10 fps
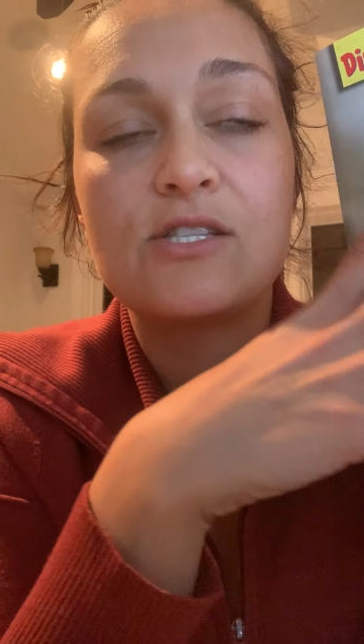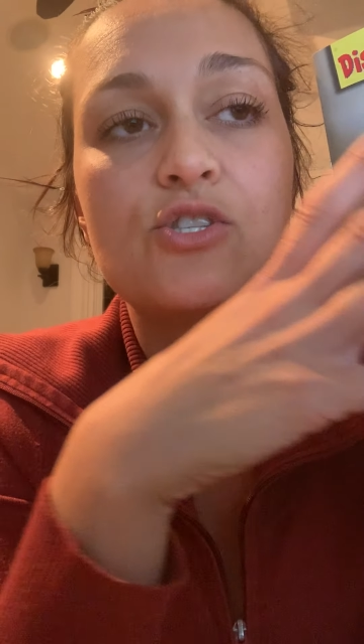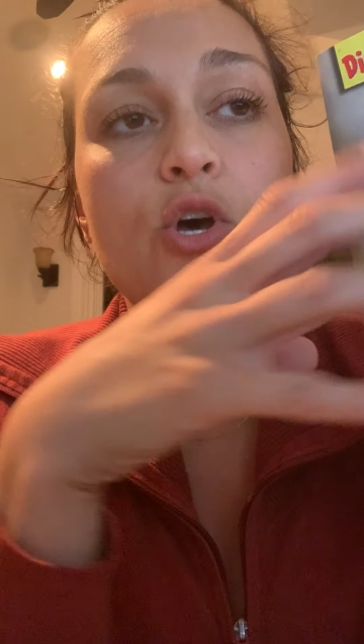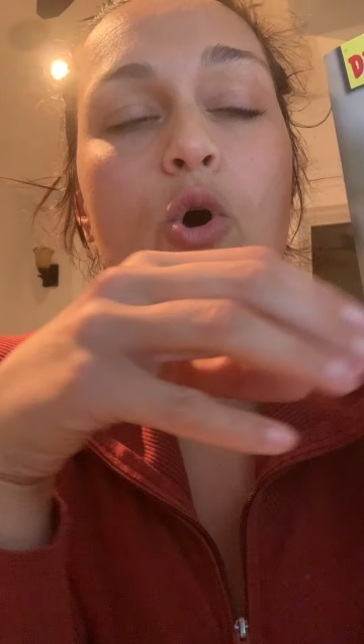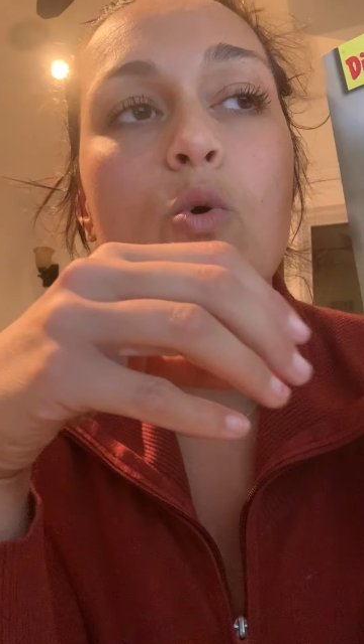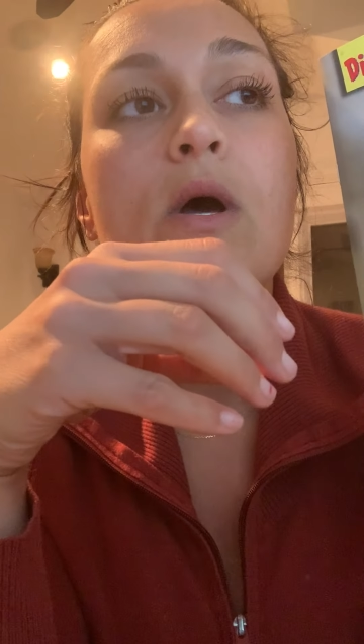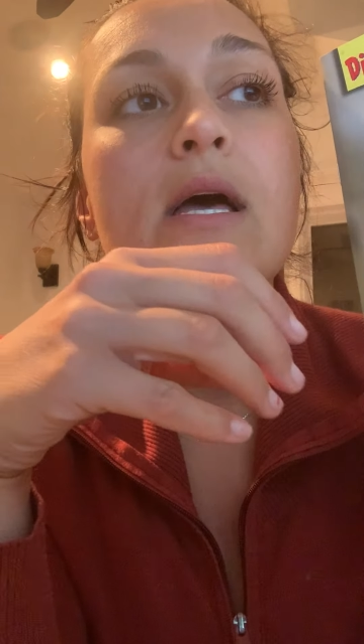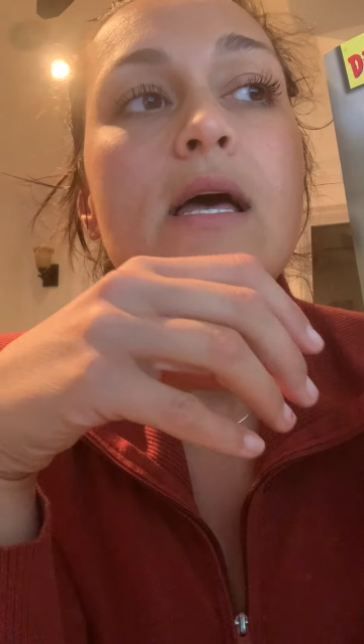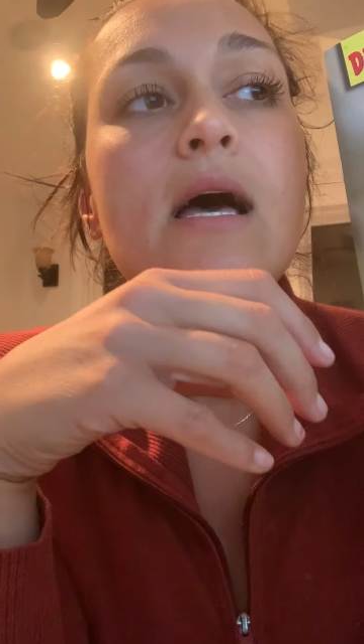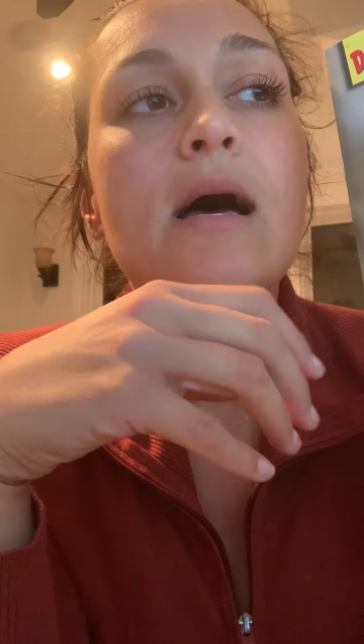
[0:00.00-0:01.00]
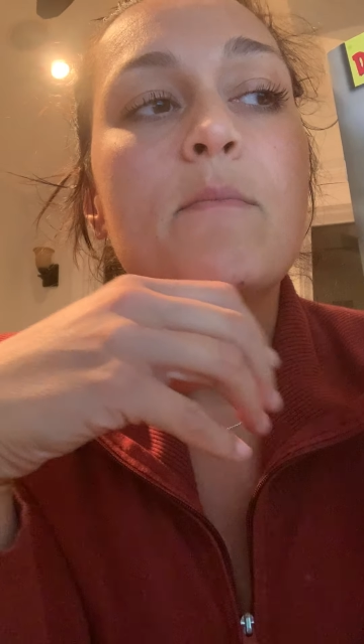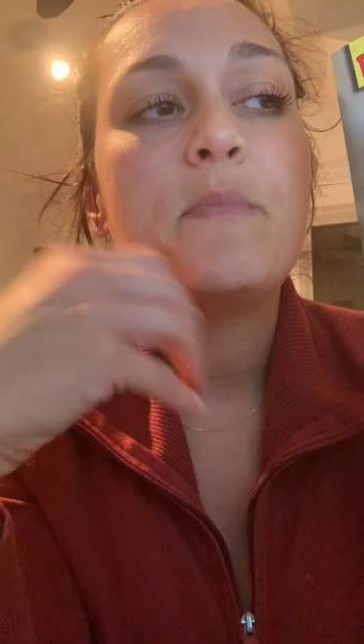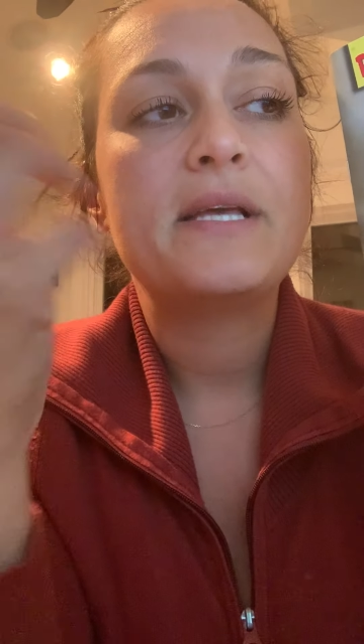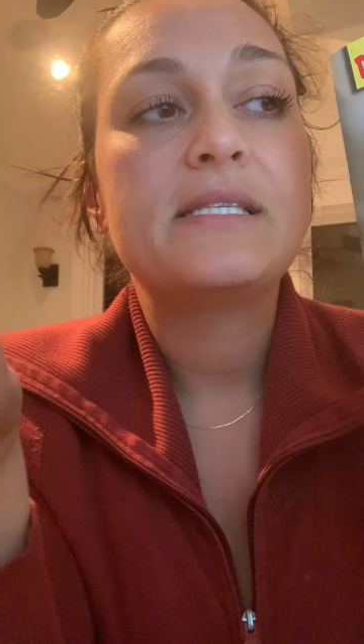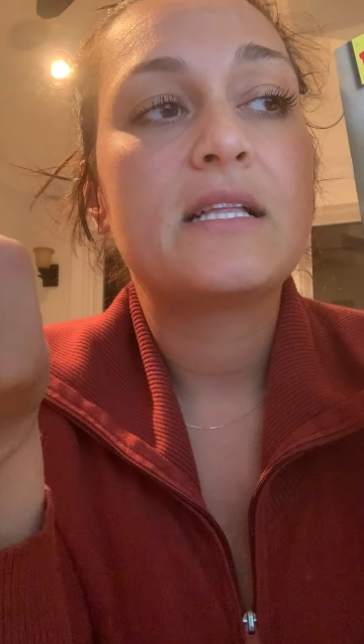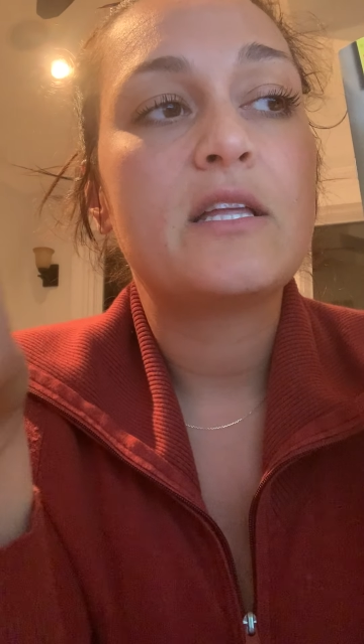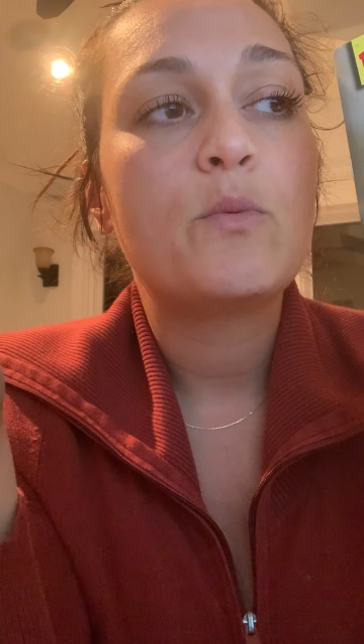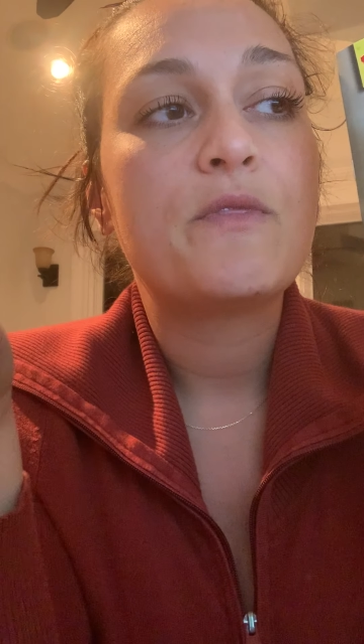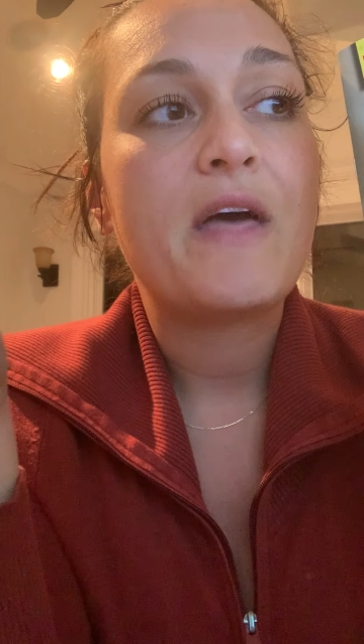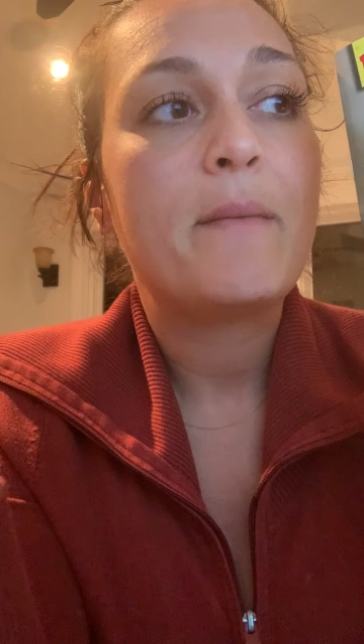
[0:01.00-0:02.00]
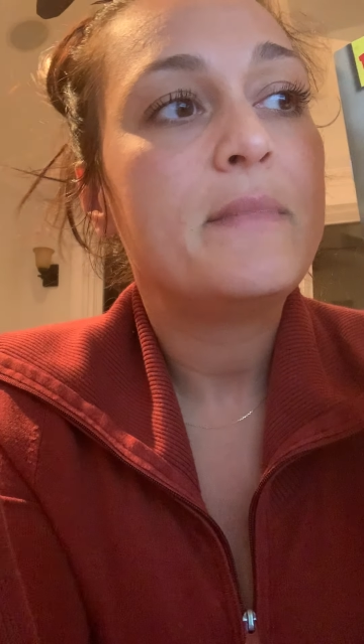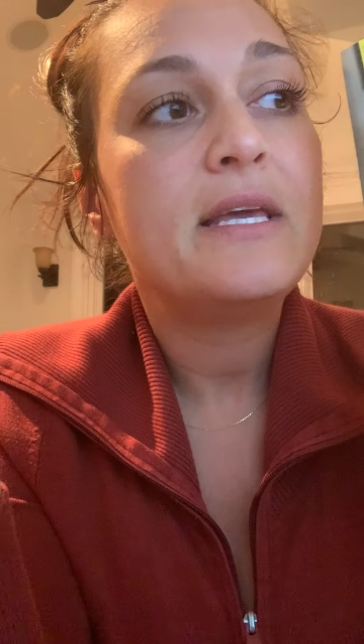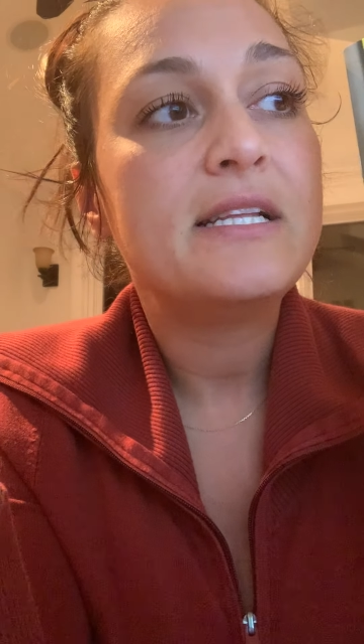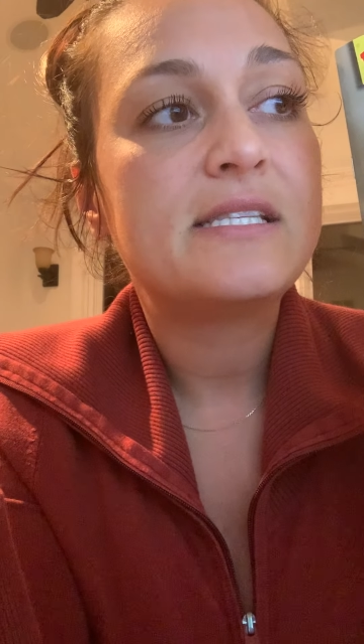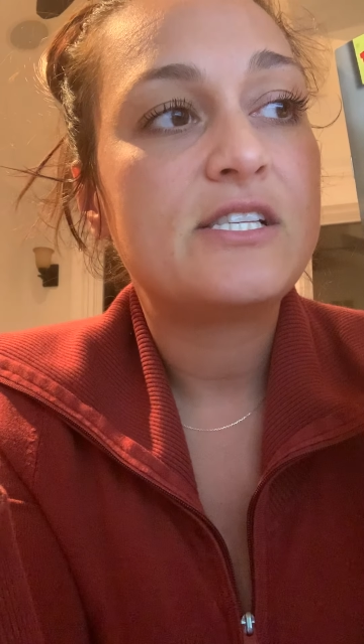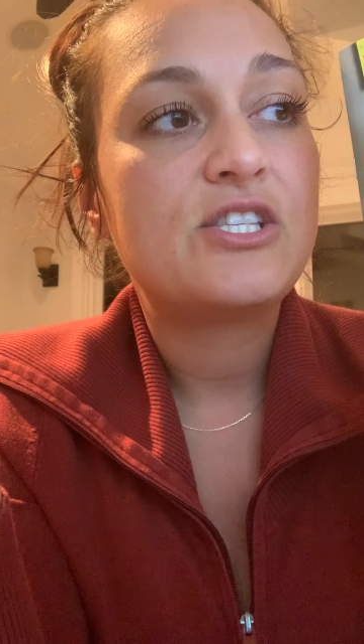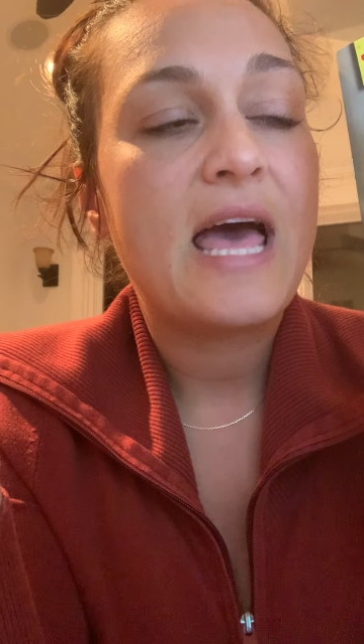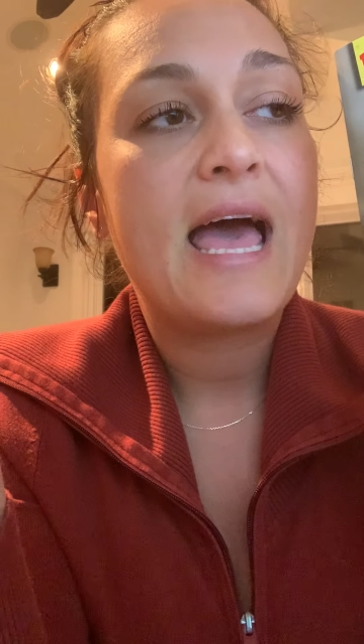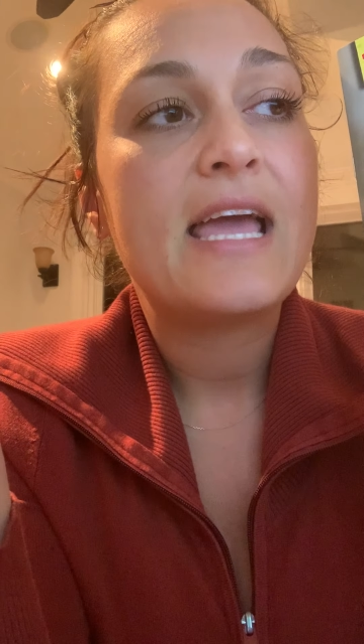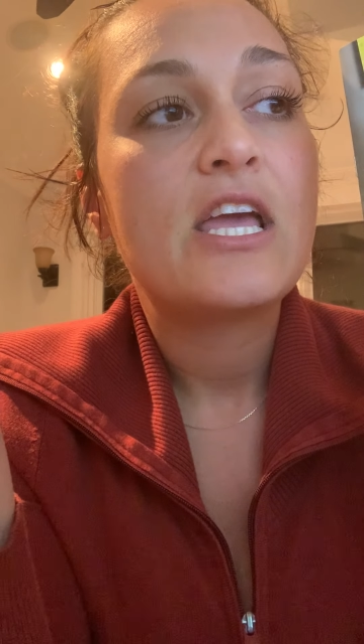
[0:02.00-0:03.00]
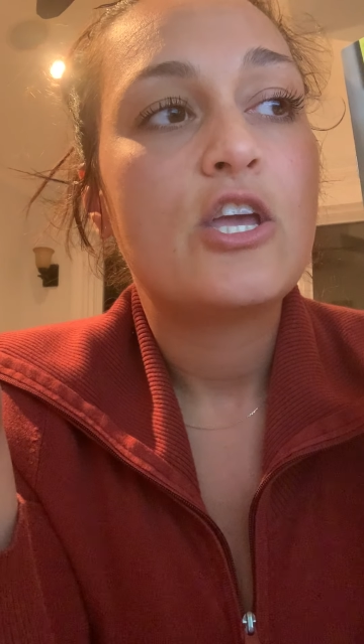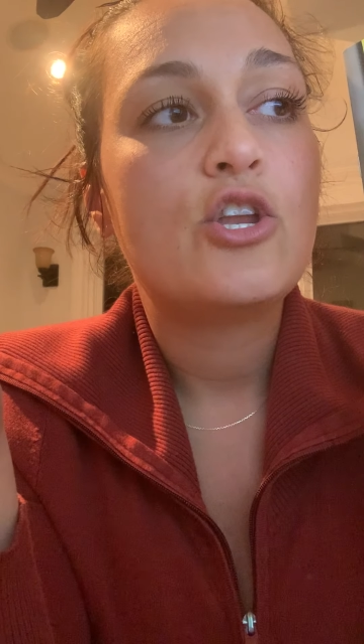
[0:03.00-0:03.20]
So basically what that means is that,